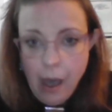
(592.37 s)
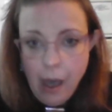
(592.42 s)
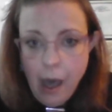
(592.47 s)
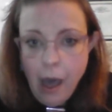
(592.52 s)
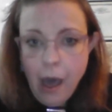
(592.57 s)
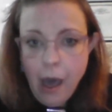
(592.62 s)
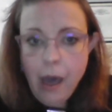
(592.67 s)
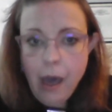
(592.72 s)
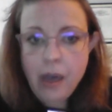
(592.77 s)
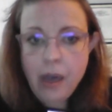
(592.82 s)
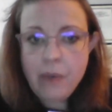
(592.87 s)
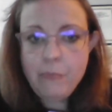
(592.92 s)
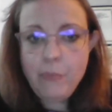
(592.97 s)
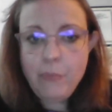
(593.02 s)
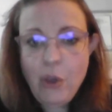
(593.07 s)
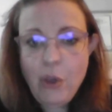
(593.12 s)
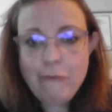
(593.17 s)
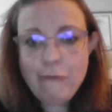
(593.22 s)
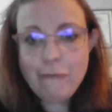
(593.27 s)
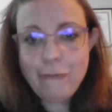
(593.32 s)

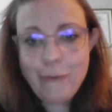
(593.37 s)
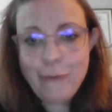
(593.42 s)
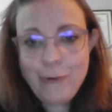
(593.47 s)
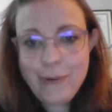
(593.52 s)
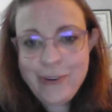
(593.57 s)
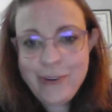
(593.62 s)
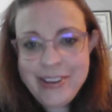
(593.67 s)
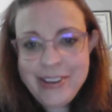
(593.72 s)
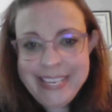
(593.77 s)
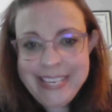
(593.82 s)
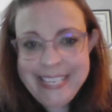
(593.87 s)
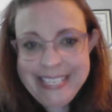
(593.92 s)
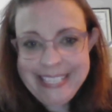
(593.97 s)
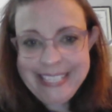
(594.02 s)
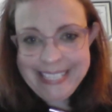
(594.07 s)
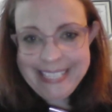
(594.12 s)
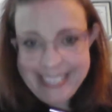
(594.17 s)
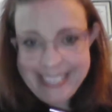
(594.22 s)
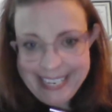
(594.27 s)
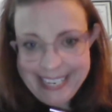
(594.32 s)
For
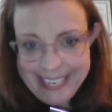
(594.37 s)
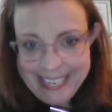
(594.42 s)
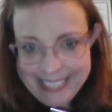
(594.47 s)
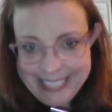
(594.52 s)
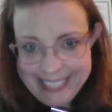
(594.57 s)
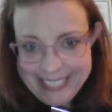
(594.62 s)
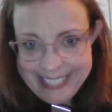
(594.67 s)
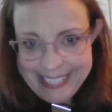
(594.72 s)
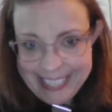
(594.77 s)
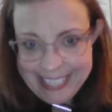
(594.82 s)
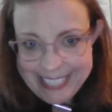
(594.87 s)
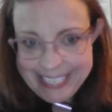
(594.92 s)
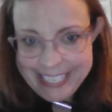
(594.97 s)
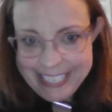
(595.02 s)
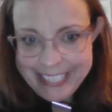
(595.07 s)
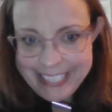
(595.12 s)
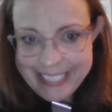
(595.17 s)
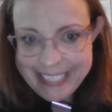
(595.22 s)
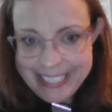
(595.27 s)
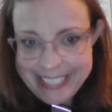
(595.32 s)
this next
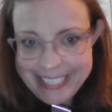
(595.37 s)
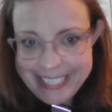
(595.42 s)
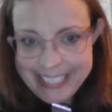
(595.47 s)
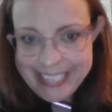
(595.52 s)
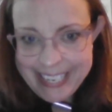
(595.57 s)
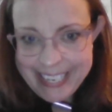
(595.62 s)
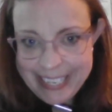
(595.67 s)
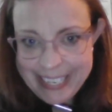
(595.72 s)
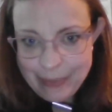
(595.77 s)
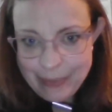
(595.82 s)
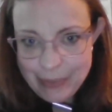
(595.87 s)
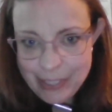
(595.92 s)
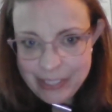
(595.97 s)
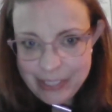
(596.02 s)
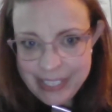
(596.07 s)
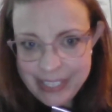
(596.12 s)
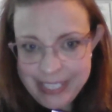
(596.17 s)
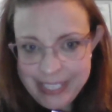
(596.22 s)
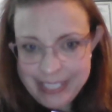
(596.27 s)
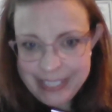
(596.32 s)
section, I'm
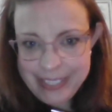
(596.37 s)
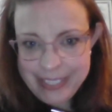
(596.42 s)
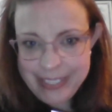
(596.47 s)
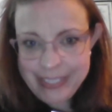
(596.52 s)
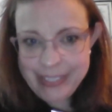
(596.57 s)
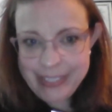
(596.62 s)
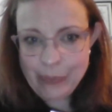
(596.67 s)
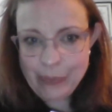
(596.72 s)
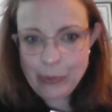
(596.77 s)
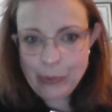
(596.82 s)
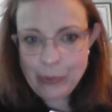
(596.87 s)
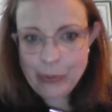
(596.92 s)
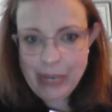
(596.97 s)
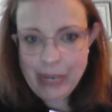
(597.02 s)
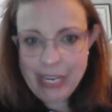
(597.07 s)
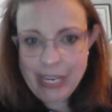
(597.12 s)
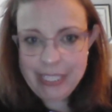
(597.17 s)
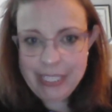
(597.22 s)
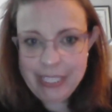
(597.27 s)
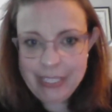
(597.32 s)
just gonna
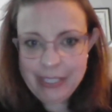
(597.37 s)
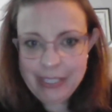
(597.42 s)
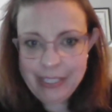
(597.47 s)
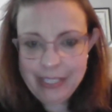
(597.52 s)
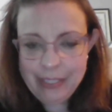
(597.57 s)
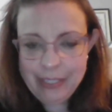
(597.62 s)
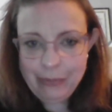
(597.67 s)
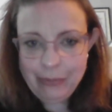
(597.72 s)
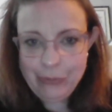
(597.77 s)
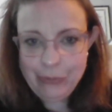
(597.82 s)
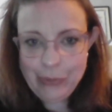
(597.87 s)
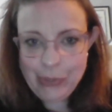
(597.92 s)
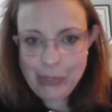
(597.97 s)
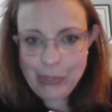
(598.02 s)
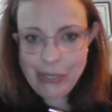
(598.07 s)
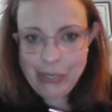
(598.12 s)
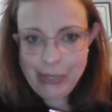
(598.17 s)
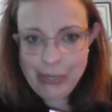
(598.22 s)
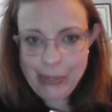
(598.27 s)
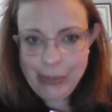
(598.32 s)
summarize it for
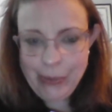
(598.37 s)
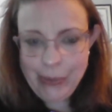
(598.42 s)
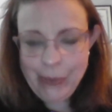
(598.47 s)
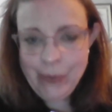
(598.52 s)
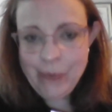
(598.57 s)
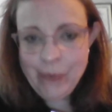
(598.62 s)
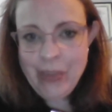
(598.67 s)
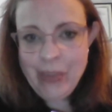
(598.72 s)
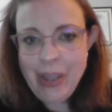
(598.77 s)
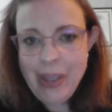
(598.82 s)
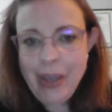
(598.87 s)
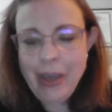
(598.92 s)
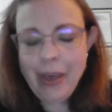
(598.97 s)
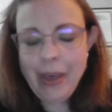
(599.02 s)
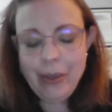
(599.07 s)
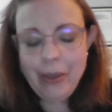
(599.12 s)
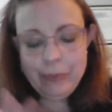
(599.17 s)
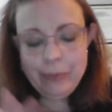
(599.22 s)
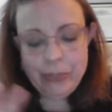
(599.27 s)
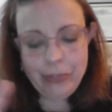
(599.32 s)
you.
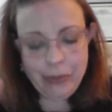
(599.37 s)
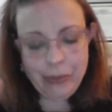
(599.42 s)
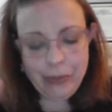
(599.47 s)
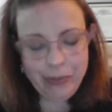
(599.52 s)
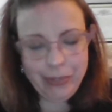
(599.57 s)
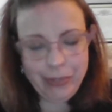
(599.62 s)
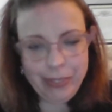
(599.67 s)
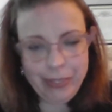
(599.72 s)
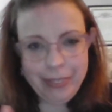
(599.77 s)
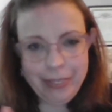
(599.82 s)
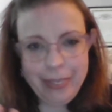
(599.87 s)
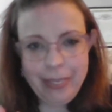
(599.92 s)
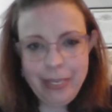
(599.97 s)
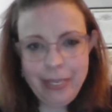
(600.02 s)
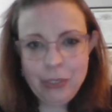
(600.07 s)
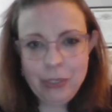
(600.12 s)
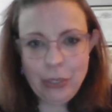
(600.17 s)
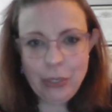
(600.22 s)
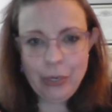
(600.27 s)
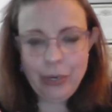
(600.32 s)

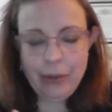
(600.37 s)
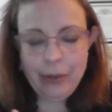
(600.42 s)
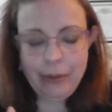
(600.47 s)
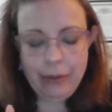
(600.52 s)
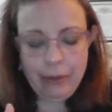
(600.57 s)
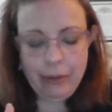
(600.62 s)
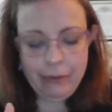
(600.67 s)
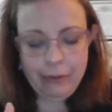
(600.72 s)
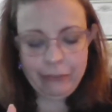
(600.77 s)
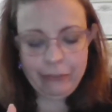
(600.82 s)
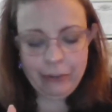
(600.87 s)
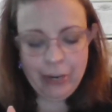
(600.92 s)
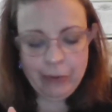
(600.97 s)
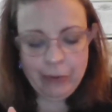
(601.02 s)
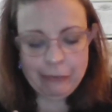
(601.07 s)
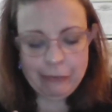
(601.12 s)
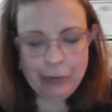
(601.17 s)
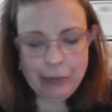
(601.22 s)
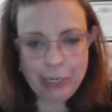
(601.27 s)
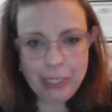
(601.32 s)
These are
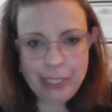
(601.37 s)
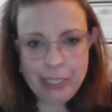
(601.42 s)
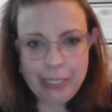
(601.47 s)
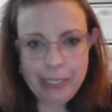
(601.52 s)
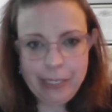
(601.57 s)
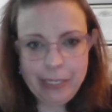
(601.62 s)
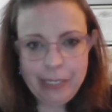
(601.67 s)
from verses